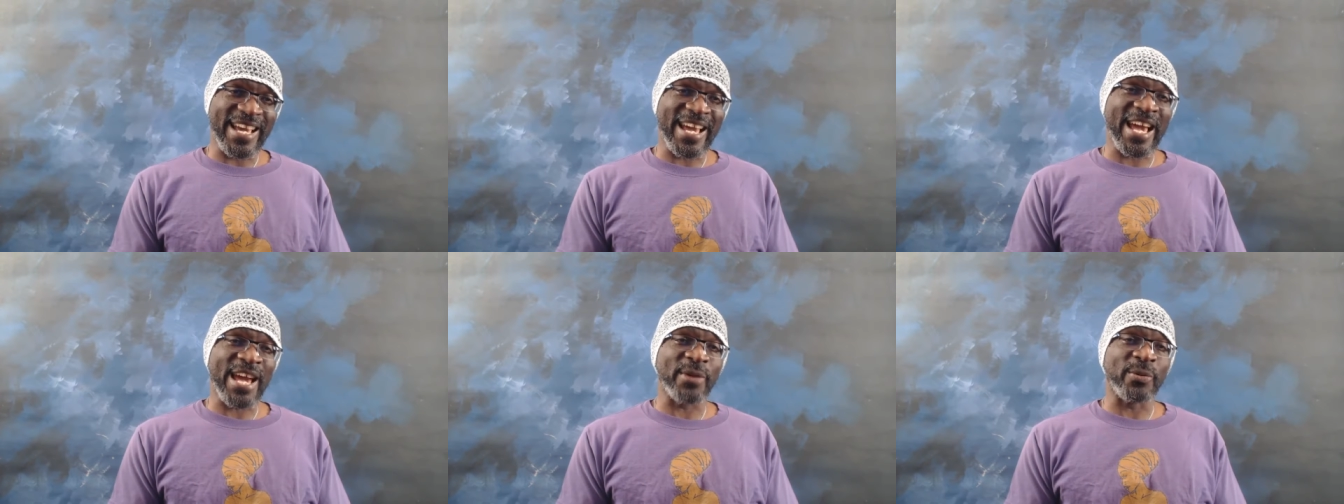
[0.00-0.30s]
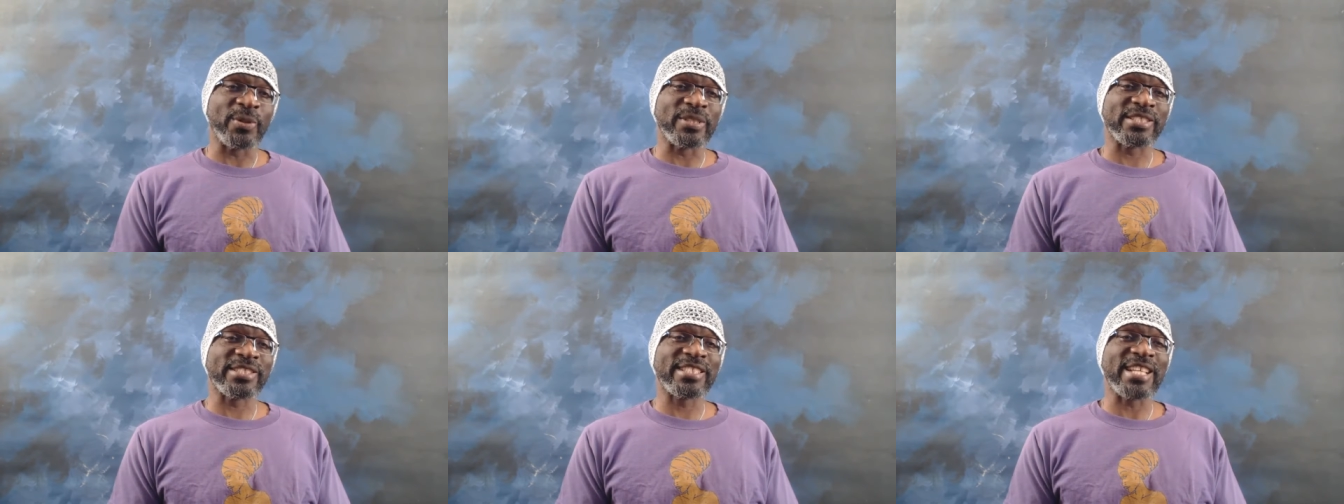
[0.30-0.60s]
I
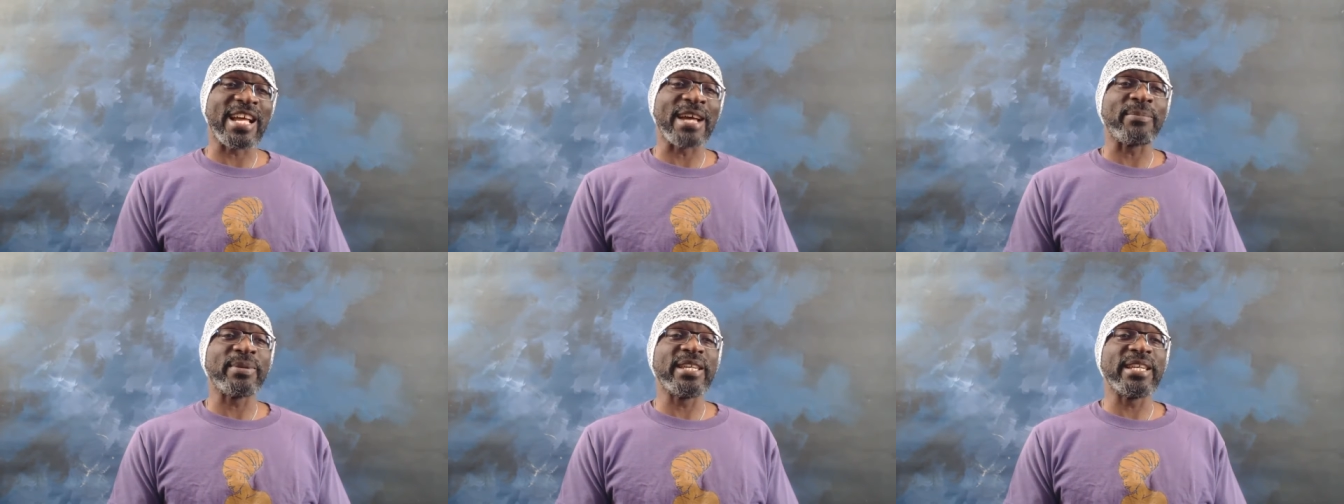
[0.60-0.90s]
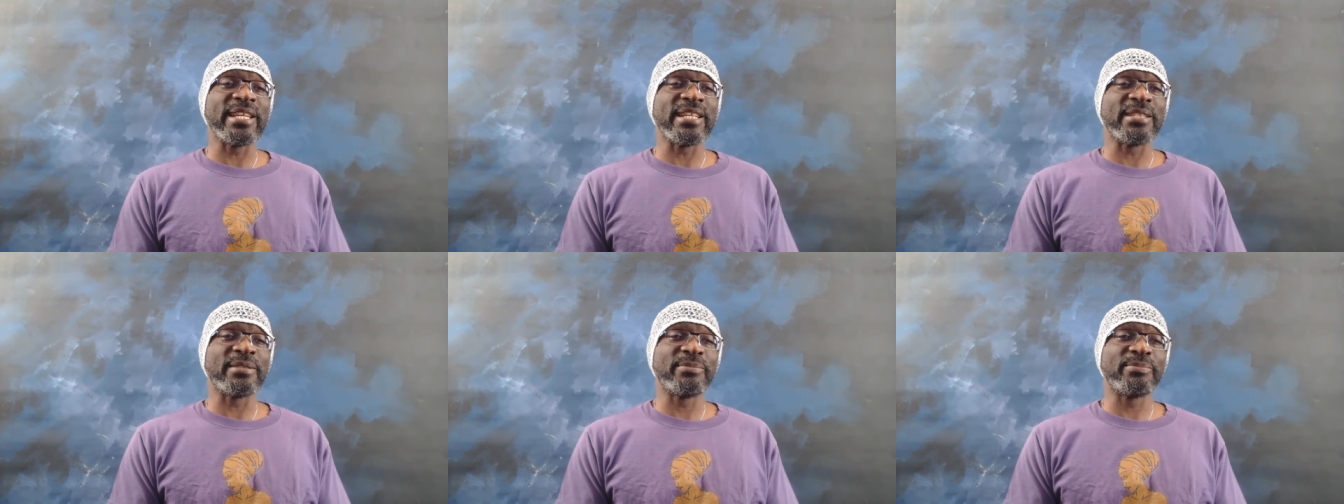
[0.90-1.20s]
will stop
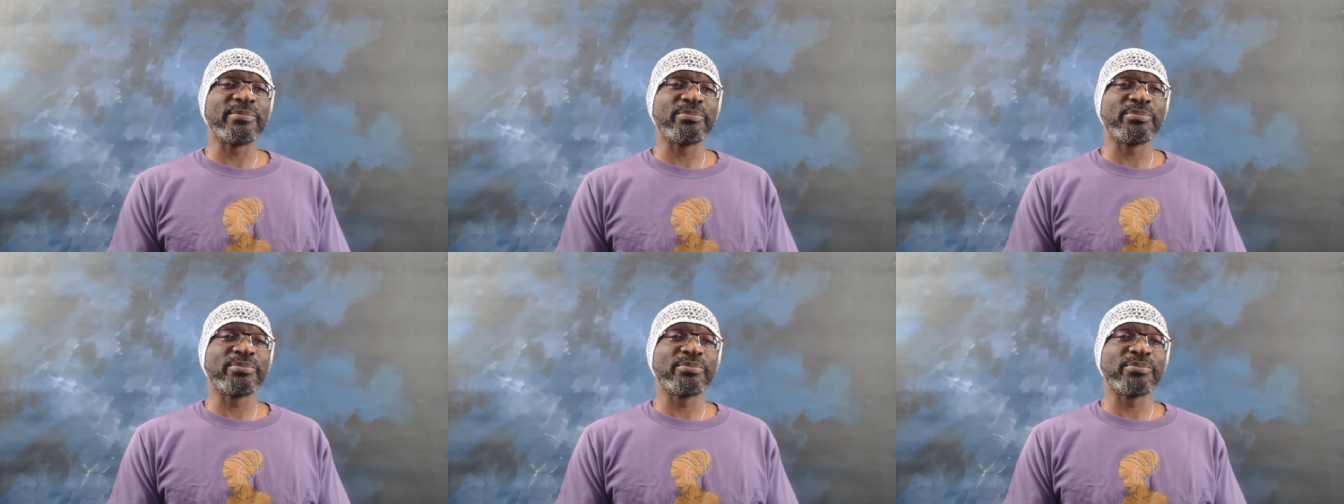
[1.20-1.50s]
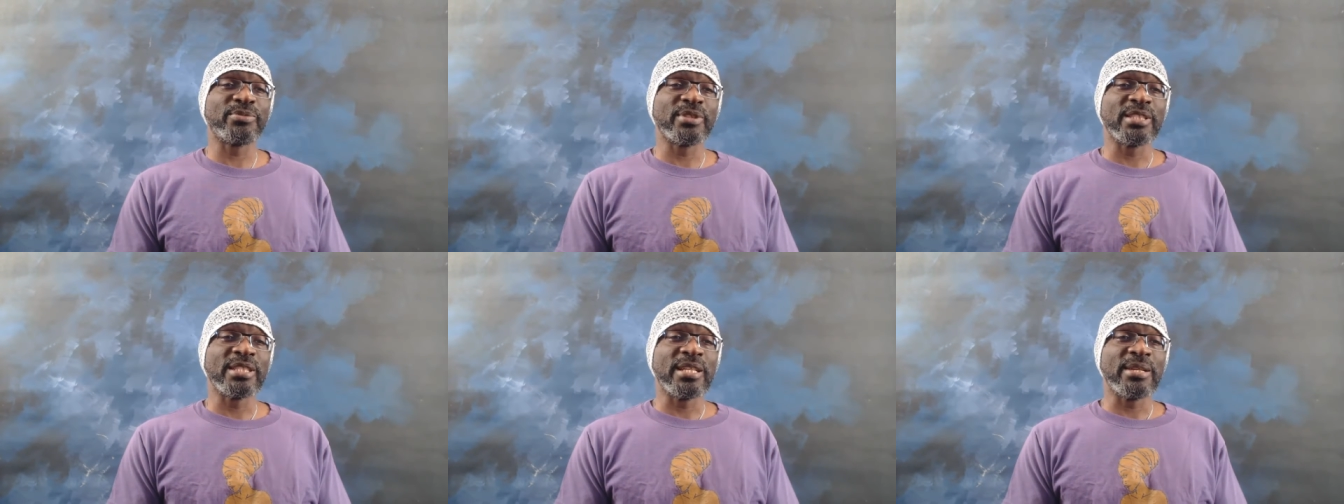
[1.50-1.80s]
here
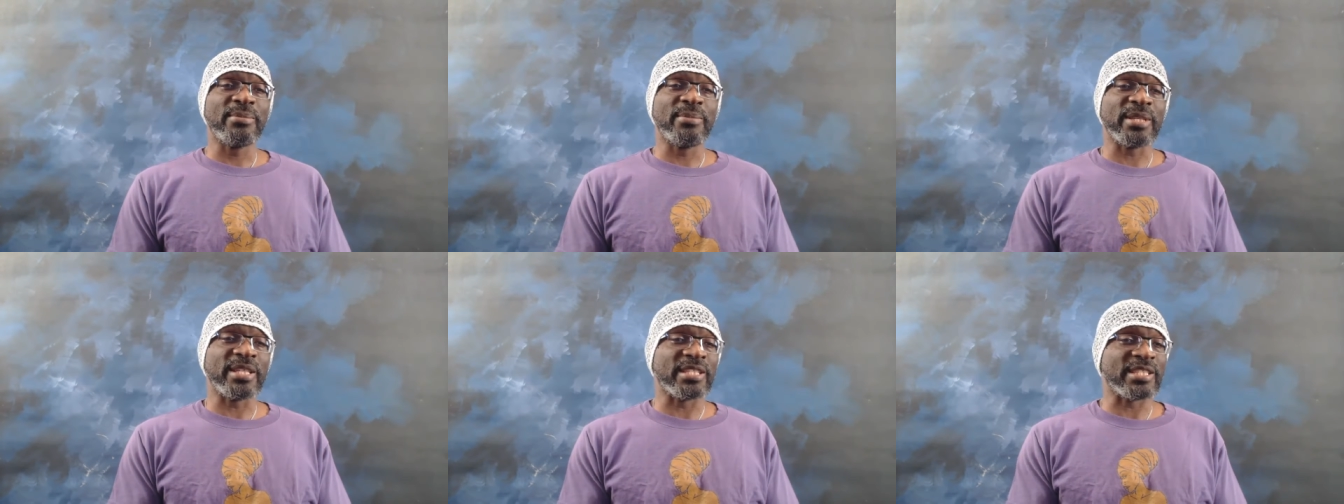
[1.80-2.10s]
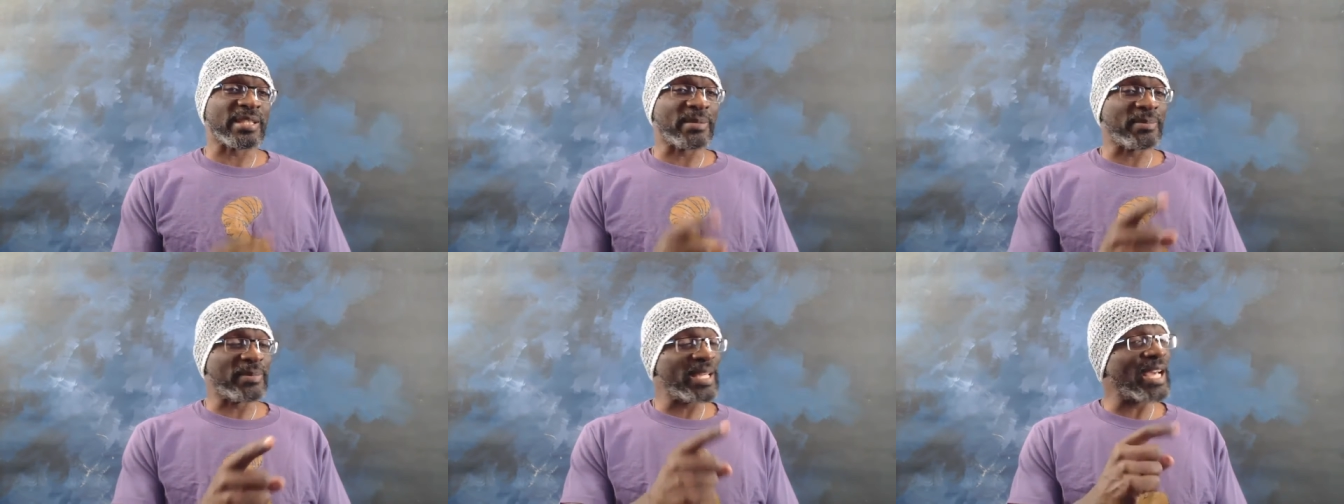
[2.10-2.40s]

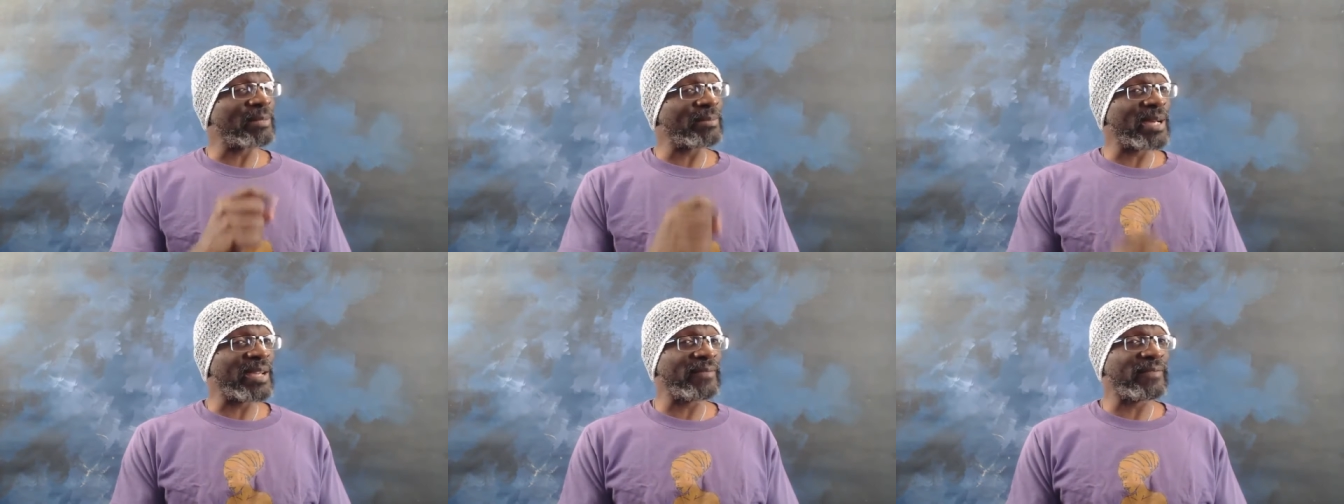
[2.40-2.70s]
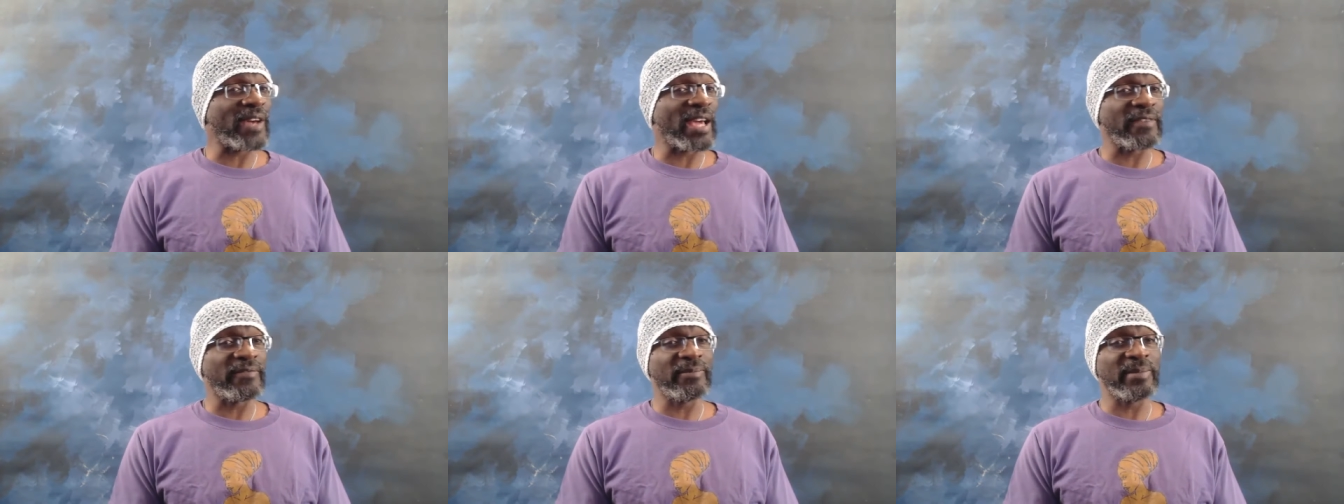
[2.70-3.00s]
because I'm beyond my
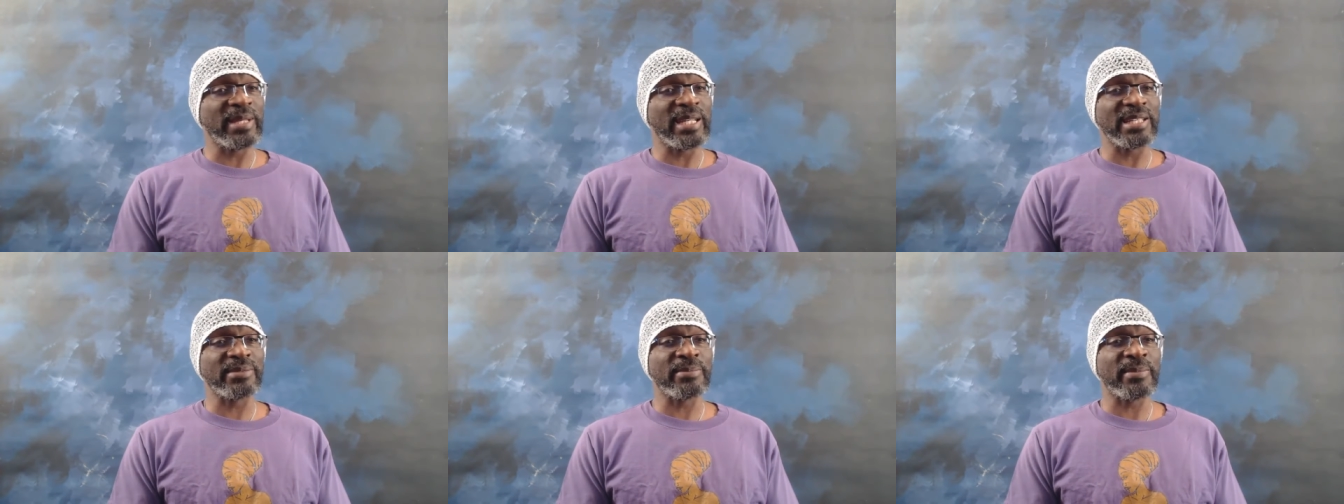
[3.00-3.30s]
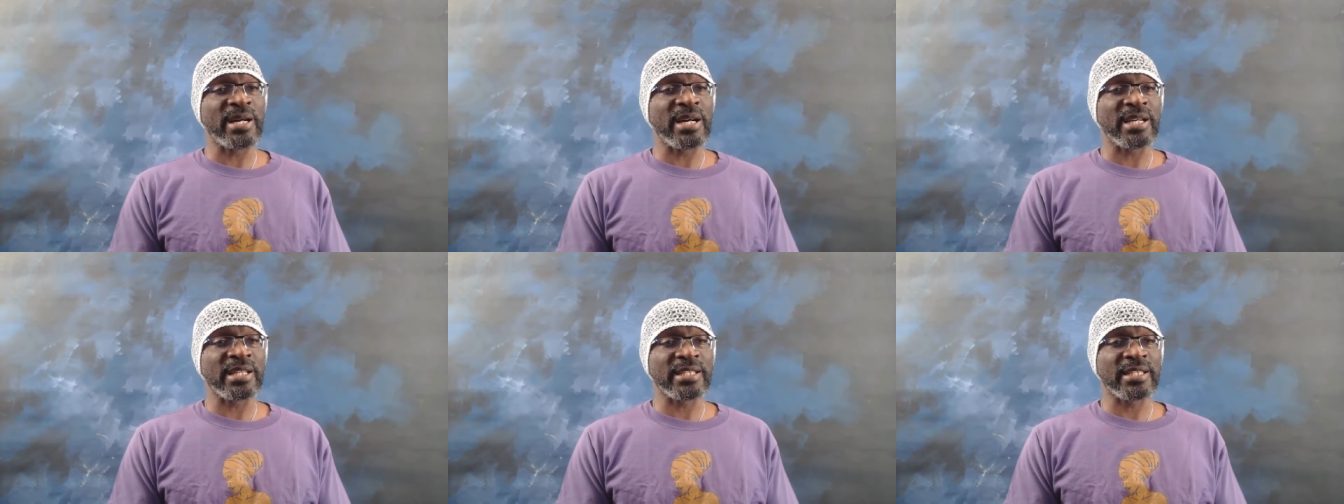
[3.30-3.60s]
5-minute
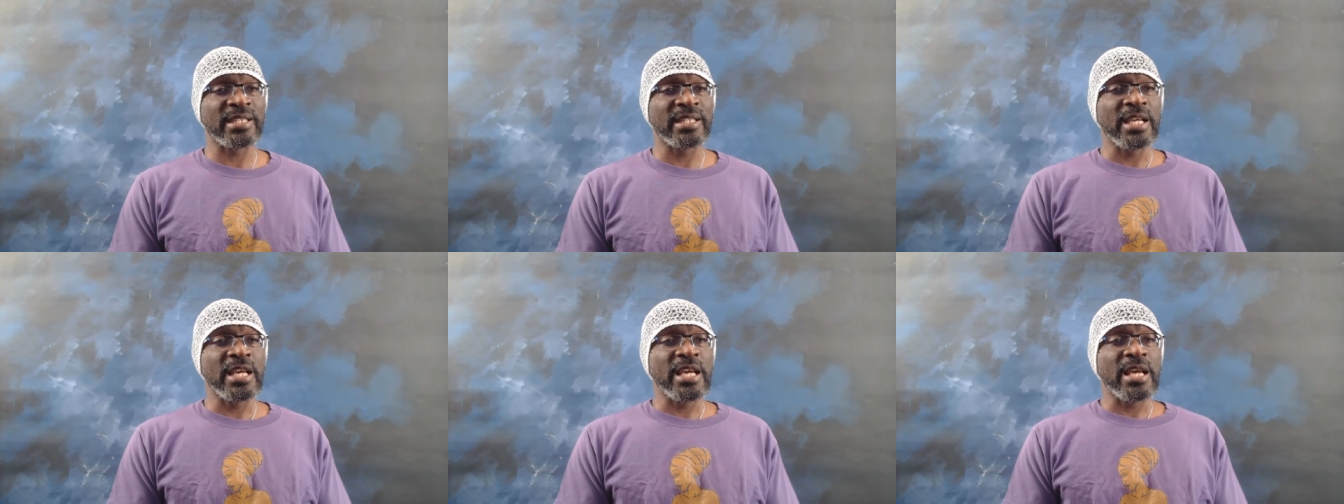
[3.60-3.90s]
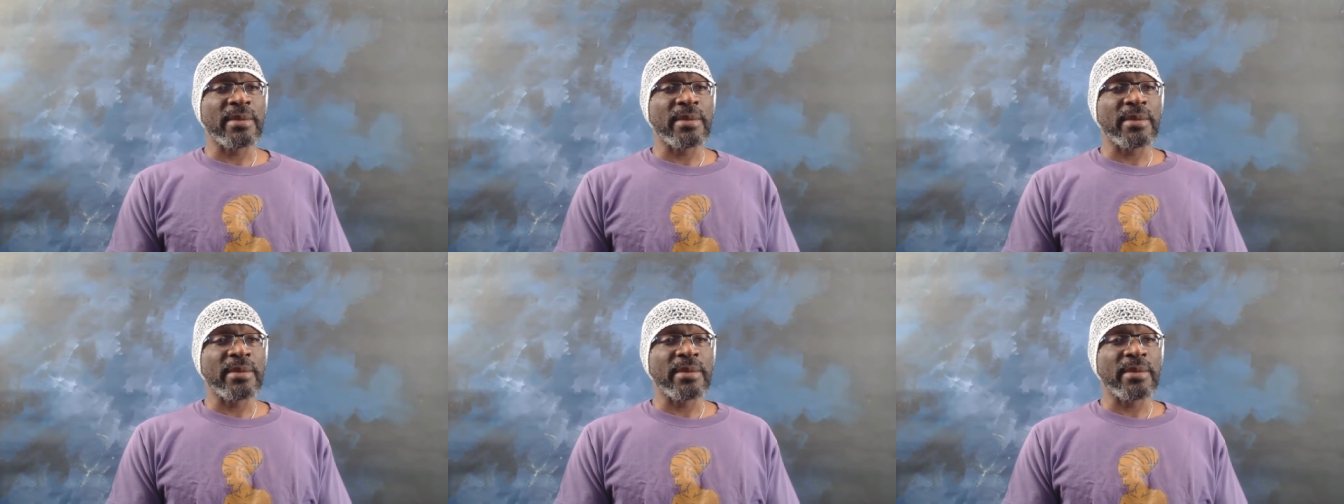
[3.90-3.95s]
mark,